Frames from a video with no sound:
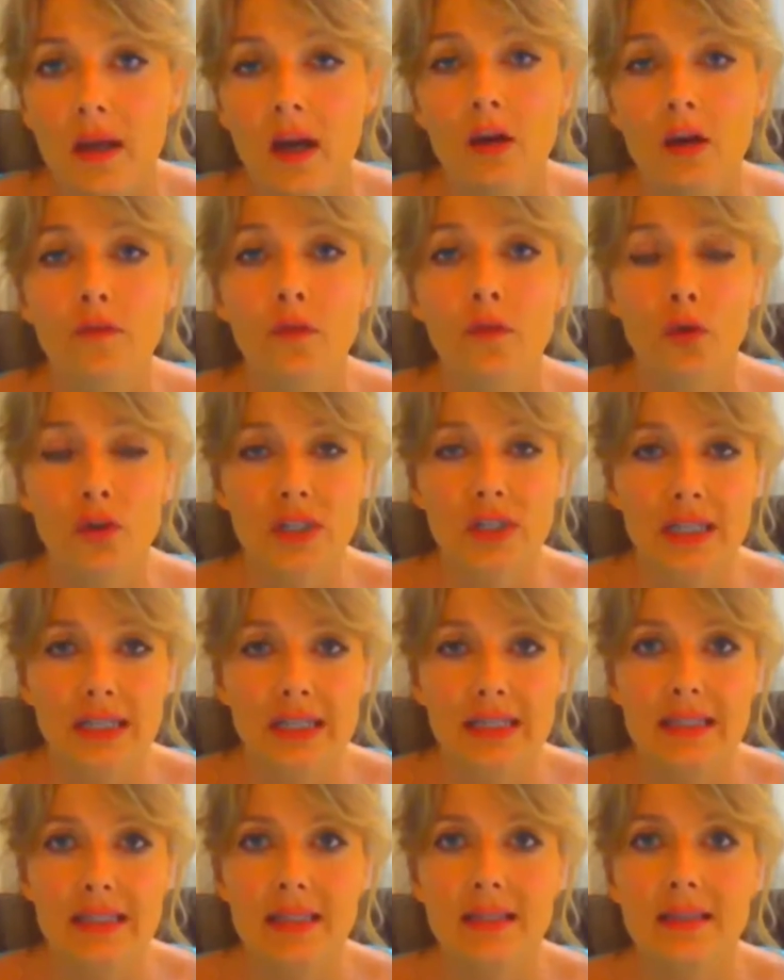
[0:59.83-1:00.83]
Unfortunately,
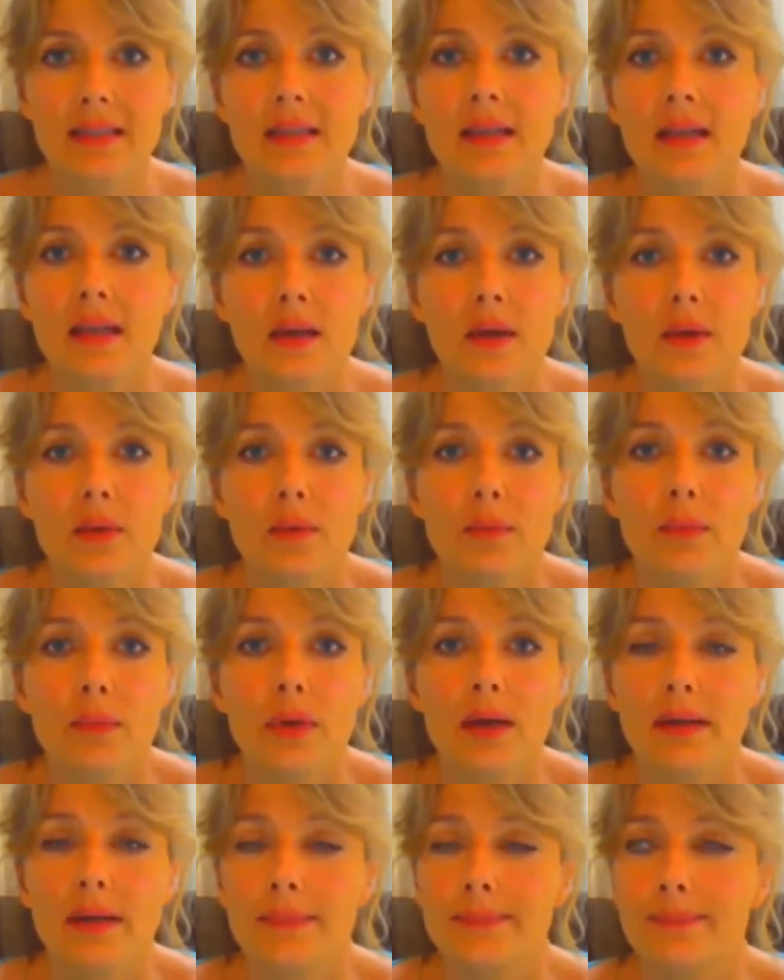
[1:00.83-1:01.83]
since
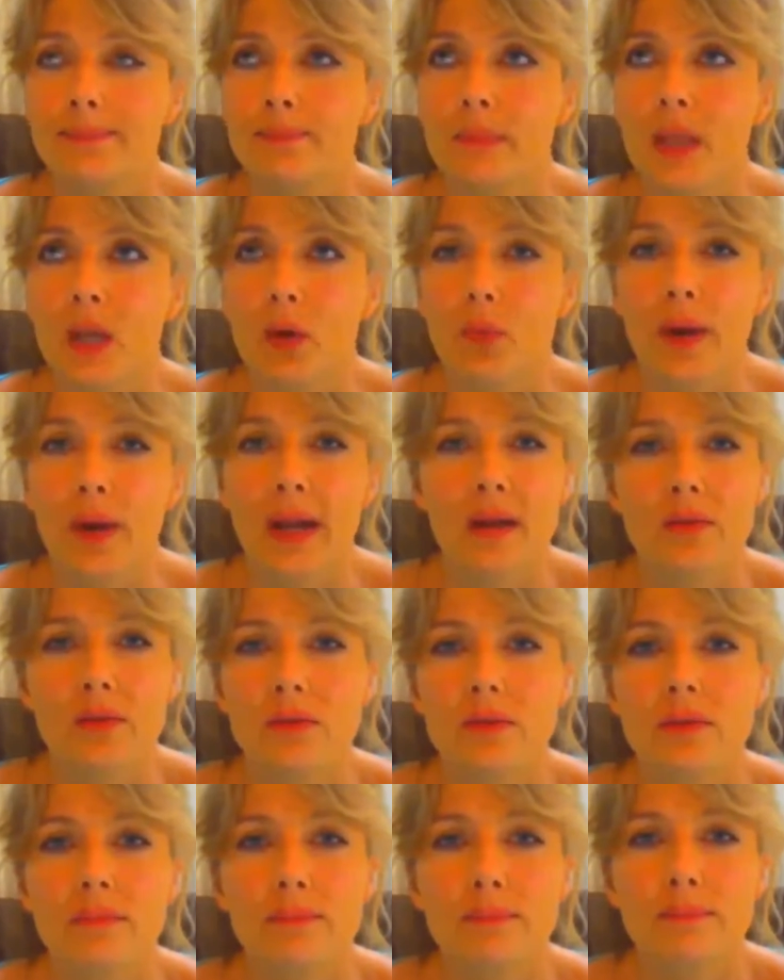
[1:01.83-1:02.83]

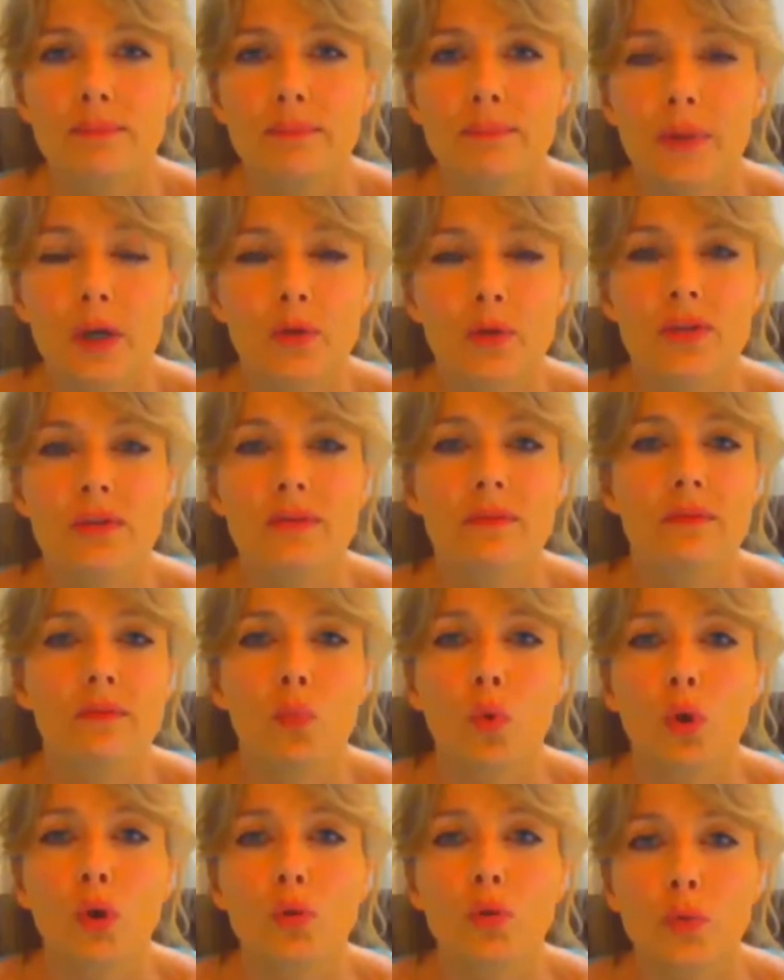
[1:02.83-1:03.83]
around
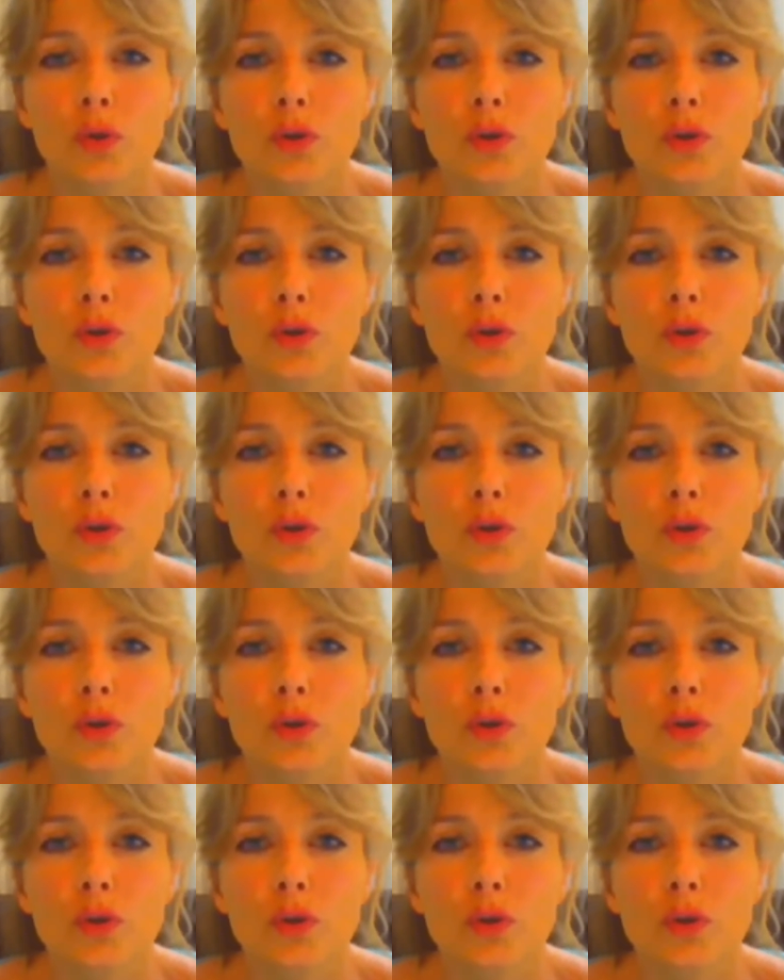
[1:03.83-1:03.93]
post-World War